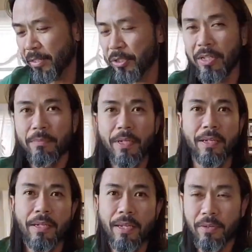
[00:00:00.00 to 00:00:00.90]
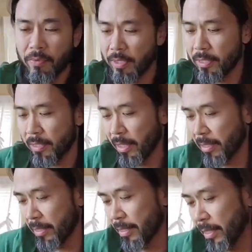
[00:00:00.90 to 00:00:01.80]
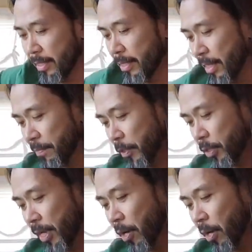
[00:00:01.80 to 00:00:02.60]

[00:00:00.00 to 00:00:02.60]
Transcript: the gym and need to take my